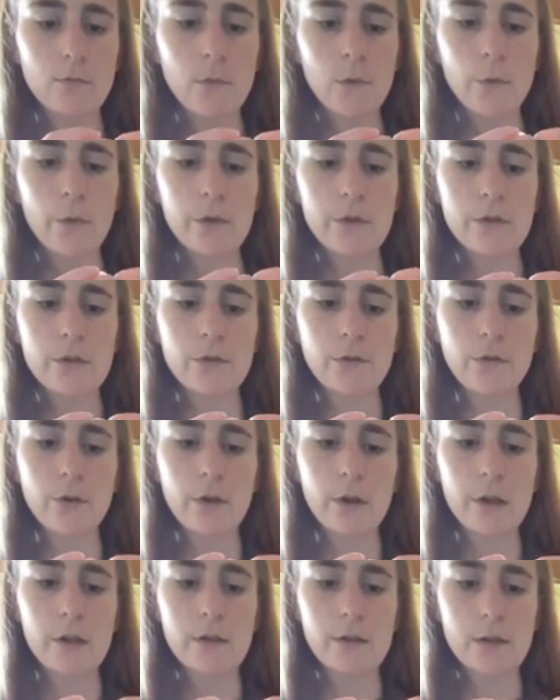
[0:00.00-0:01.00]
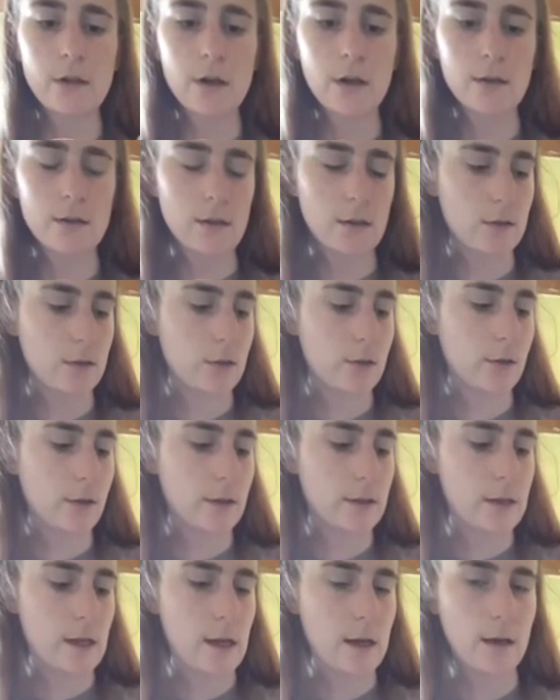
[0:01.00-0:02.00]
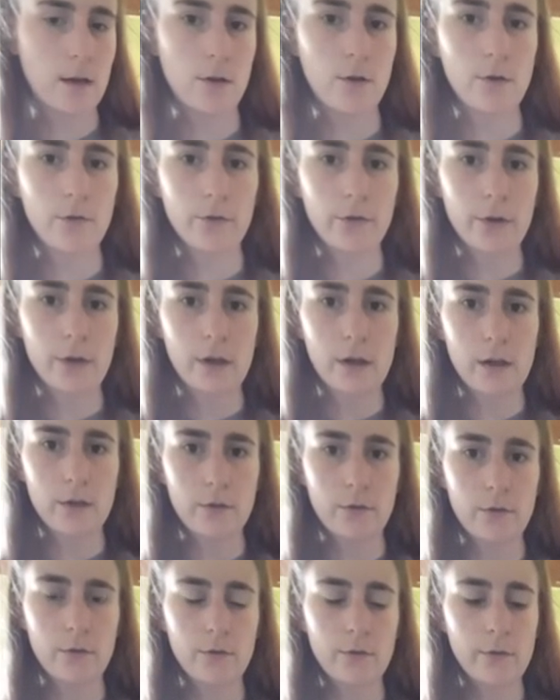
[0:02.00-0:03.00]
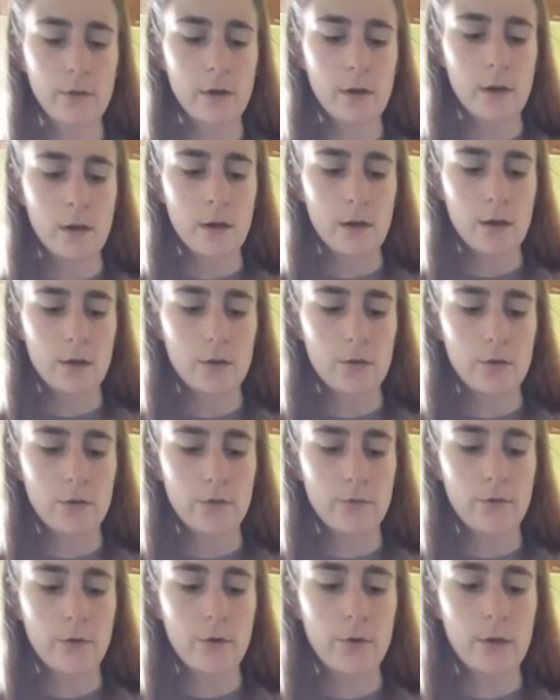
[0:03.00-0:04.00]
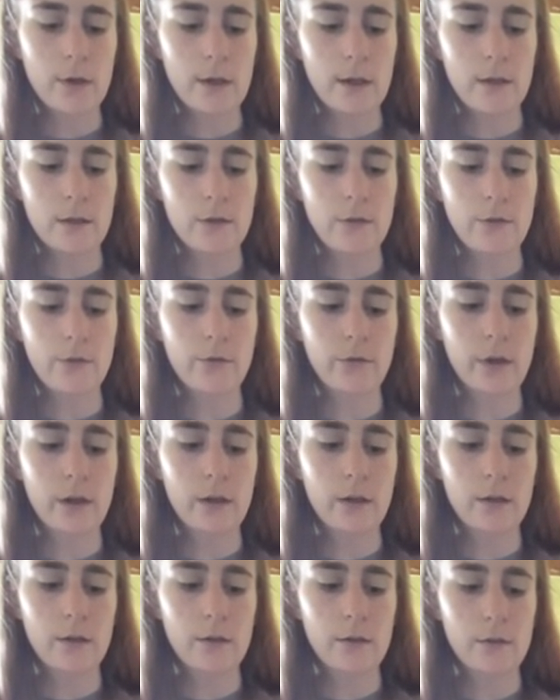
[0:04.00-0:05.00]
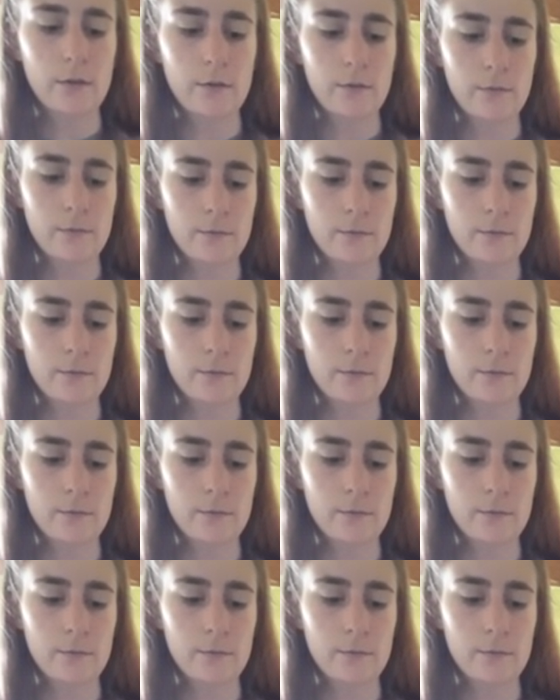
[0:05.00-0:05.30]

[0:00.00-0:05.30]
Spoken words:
Once you've got it started, you can take it off the needle and just roll it in your fingers.